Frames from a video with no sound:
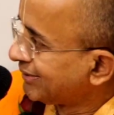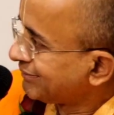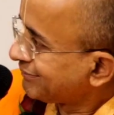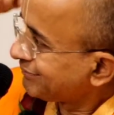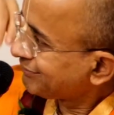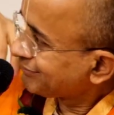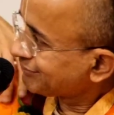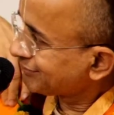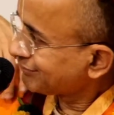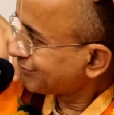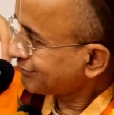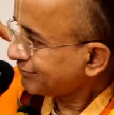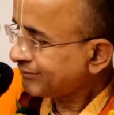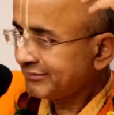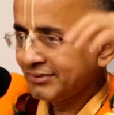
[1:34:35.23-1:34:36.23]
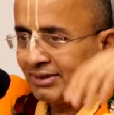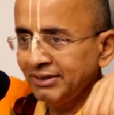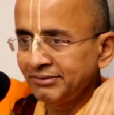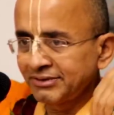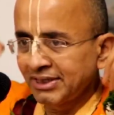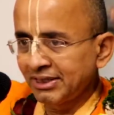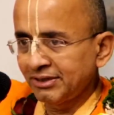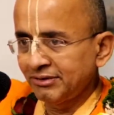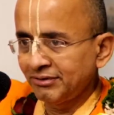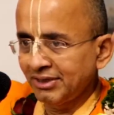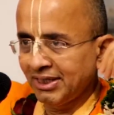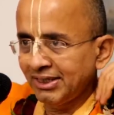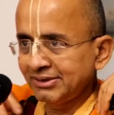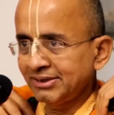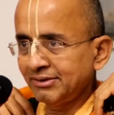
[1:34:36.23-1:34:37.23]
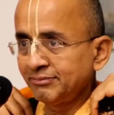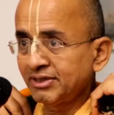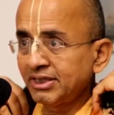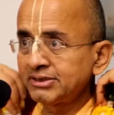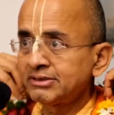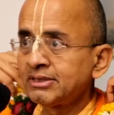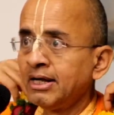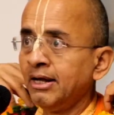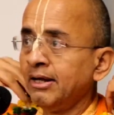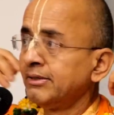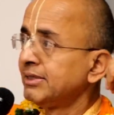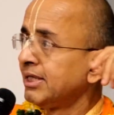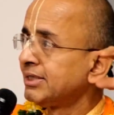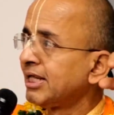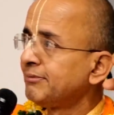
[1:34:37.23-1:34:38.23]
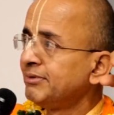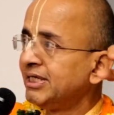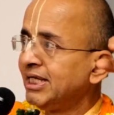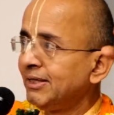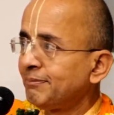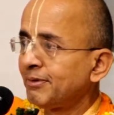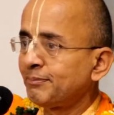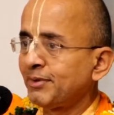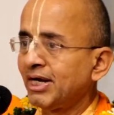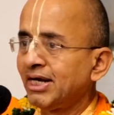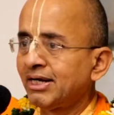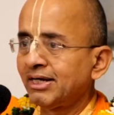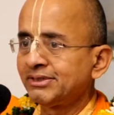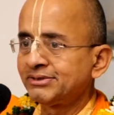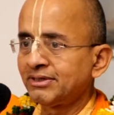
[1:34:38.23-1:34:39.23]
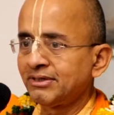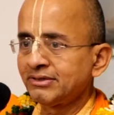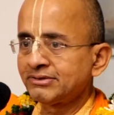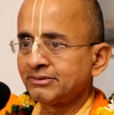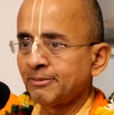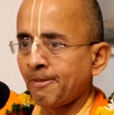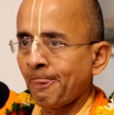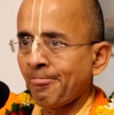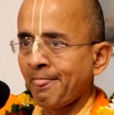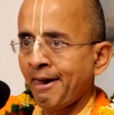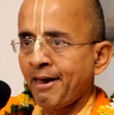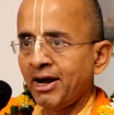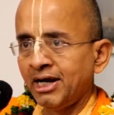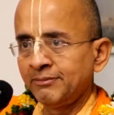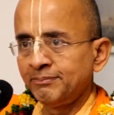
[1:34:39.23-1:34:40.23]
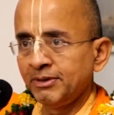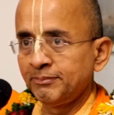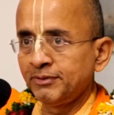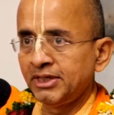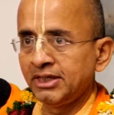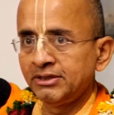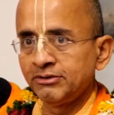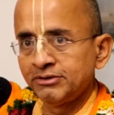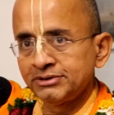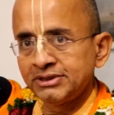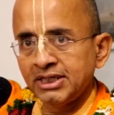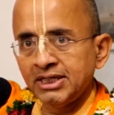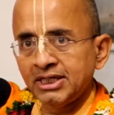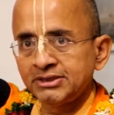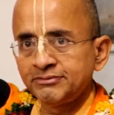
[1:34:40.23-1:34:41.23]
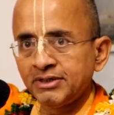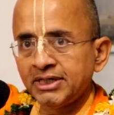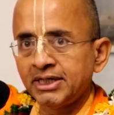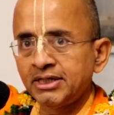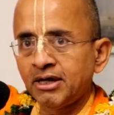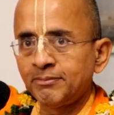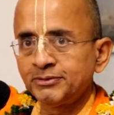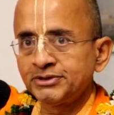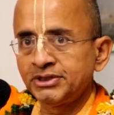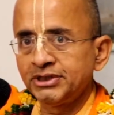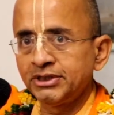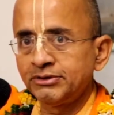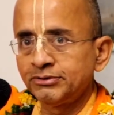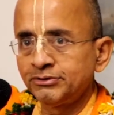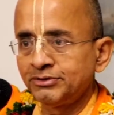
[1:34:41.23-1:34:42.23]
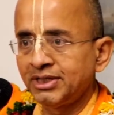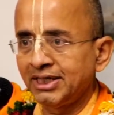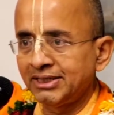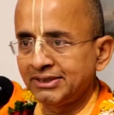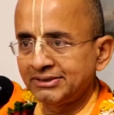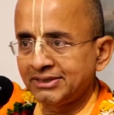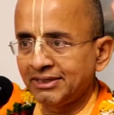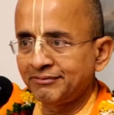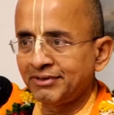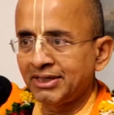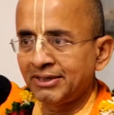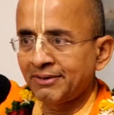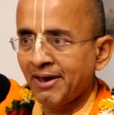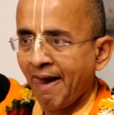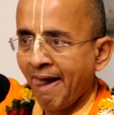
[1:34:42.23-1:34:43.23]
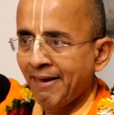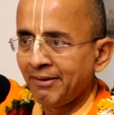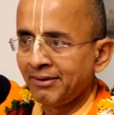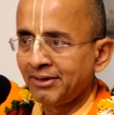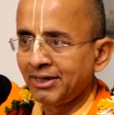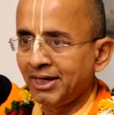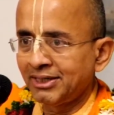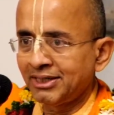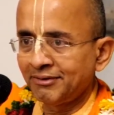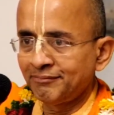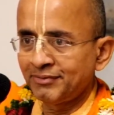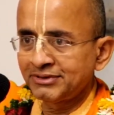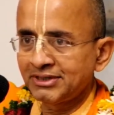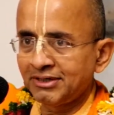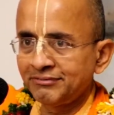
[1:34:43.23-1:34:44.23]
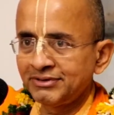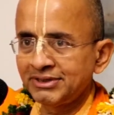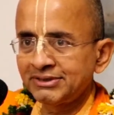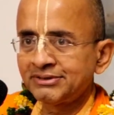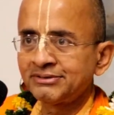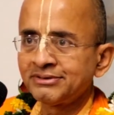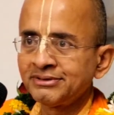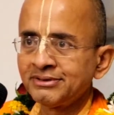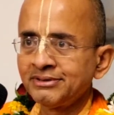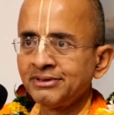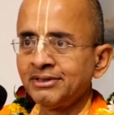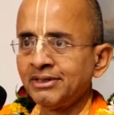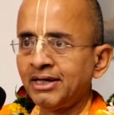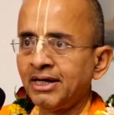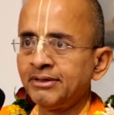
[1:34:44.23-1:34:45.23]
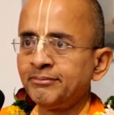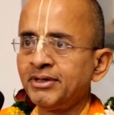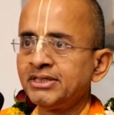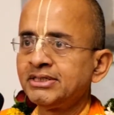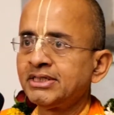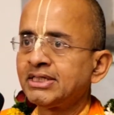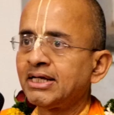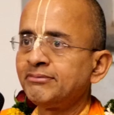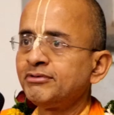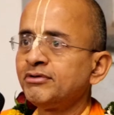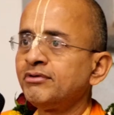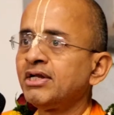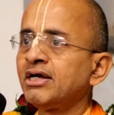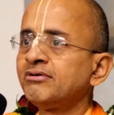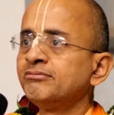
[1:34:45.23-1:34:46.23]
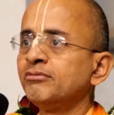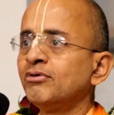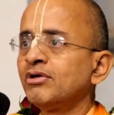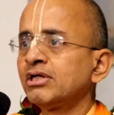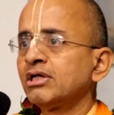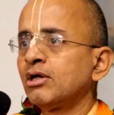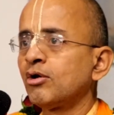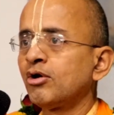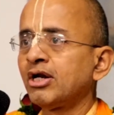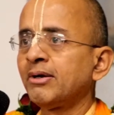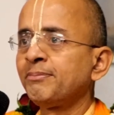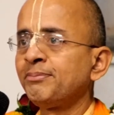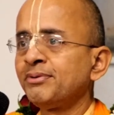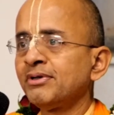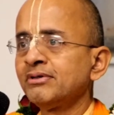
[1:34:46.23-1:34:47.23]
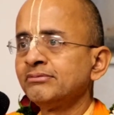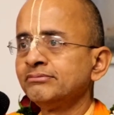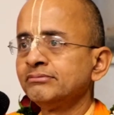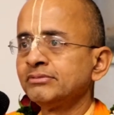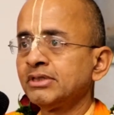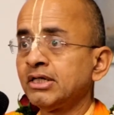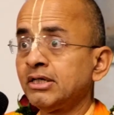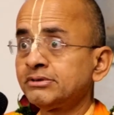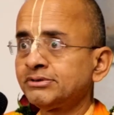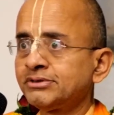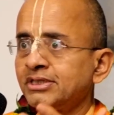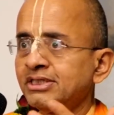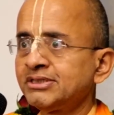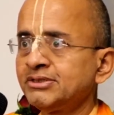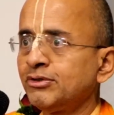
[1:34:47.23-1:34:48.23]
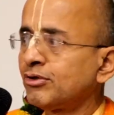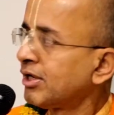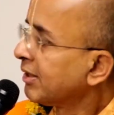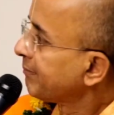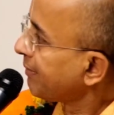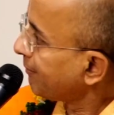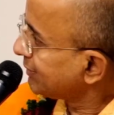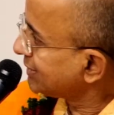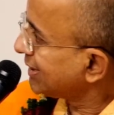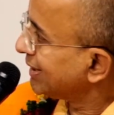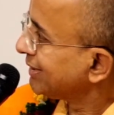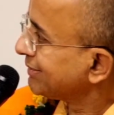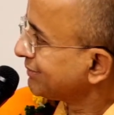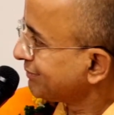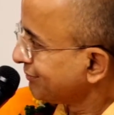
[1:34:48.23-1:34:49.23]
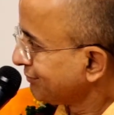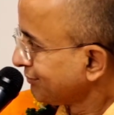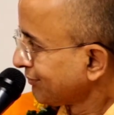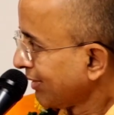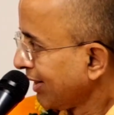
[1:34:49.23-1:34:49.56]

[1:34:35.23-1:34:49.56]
No? You can grow like that, because then there'll be deeper penetration also. And people in those areas will get opportunity to do deity seva and temple service. And by the time you will have more grown up grihasthas, grown up brahmacharis.